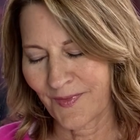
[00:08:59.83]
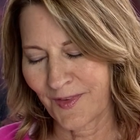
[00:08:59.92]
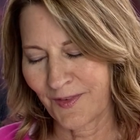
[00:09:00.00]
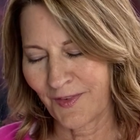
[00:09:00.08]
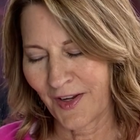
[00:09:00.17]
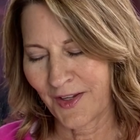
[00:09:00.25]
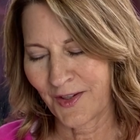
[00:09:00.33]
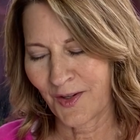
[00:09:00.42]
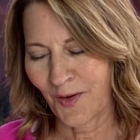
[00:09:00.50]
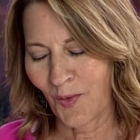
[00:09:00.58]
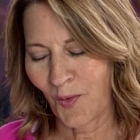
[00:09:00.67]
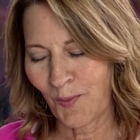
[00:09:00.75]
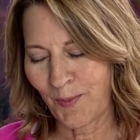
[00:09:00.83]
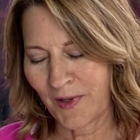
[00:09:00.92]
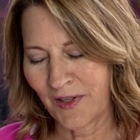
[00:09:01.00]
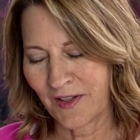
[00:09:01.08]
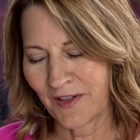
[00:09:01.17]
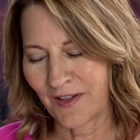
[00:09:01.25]
I invite you to
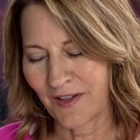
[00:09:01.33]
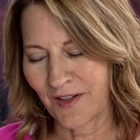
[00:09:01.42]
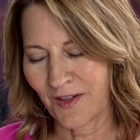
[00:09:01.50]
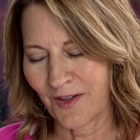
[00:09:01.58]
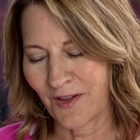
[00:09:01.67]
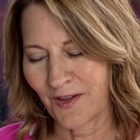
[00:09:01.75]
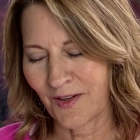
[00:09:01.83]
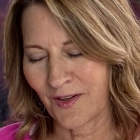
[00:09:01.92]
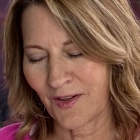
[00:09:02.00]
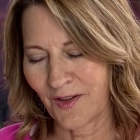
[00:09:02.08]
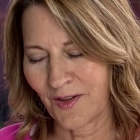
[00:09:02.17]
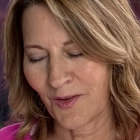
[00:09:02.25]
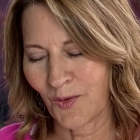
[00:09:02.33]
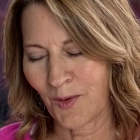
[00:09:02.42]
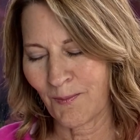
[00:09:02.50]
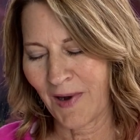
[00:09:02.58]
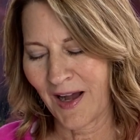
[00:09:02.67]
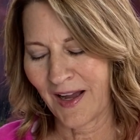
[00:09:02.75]
open your
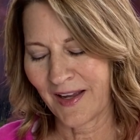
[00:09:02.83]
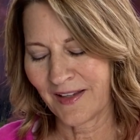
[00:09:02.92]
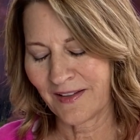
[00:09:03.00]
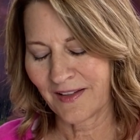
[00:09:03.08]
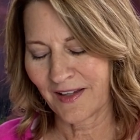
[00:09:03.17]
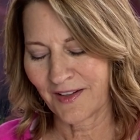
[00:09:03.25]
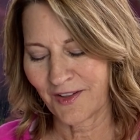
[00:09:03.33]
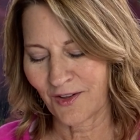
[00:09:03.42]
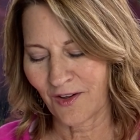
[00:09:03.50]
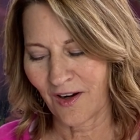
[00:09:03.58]
mind and your